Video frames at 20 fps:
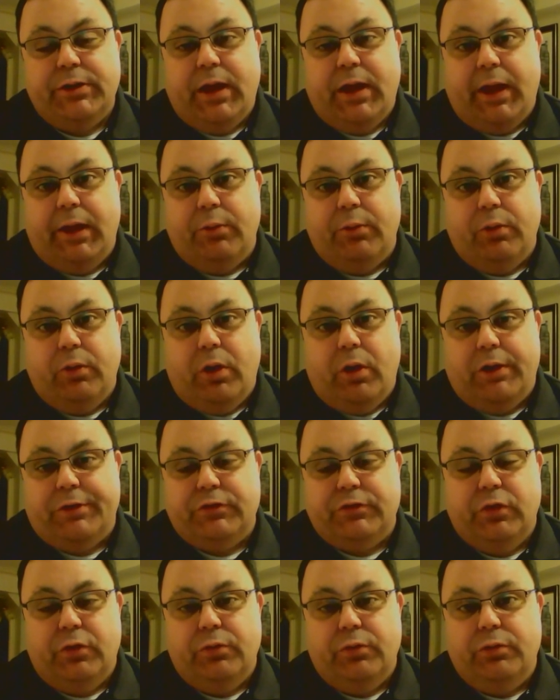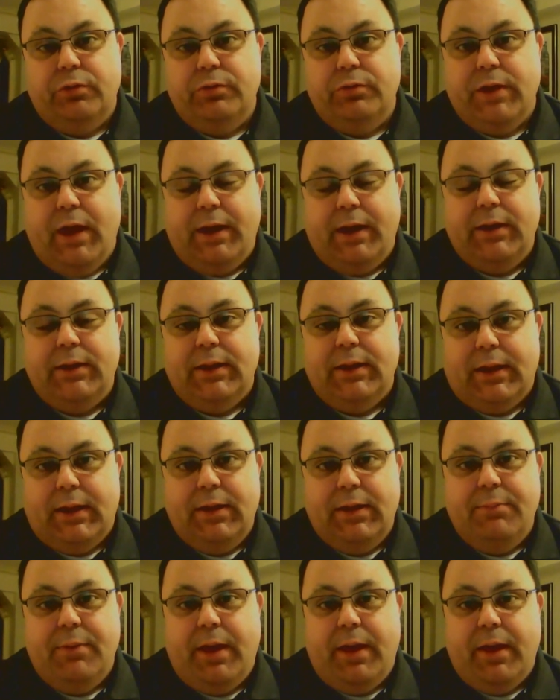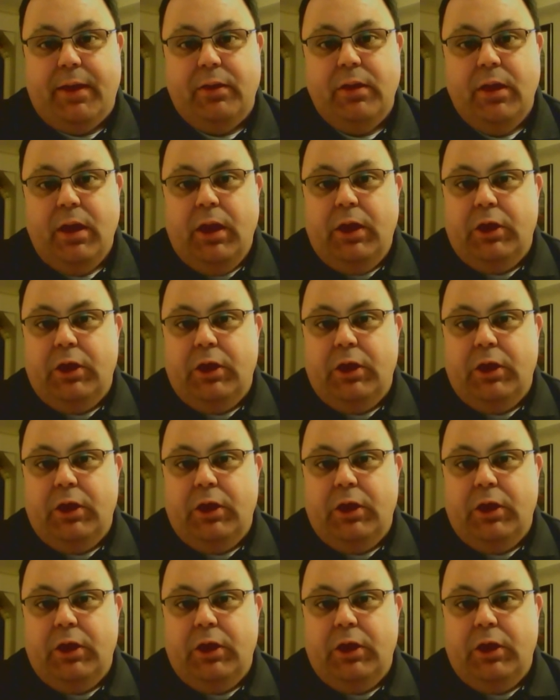I will also include that in the email.